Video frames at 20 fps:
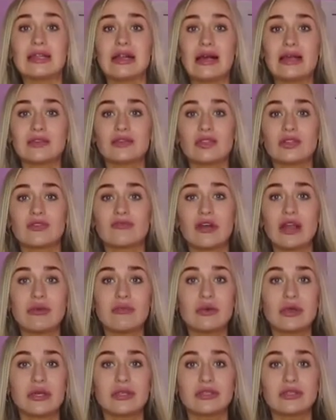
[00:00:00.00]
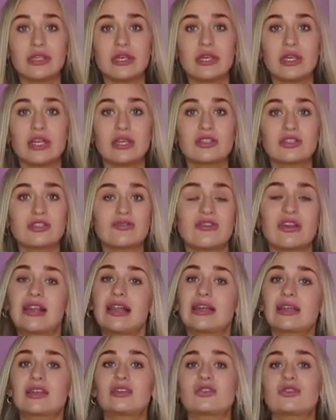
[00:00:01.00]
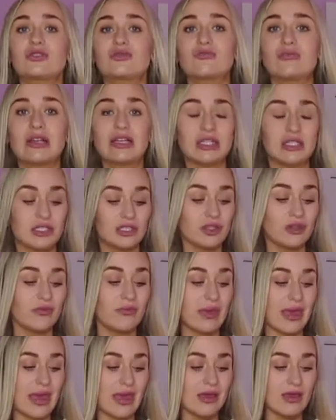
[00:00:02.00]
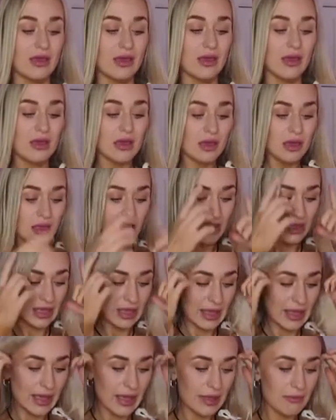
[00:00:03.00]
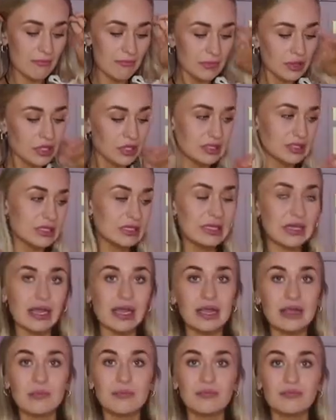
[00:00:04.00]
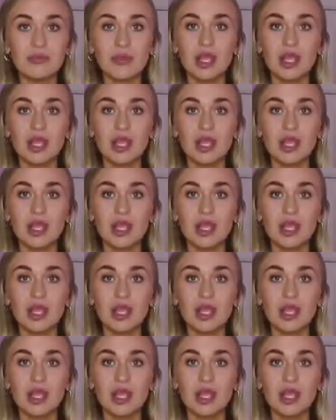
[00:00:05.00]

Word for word: nice on the right person. I just feel like it doesn't really suit me um, personally.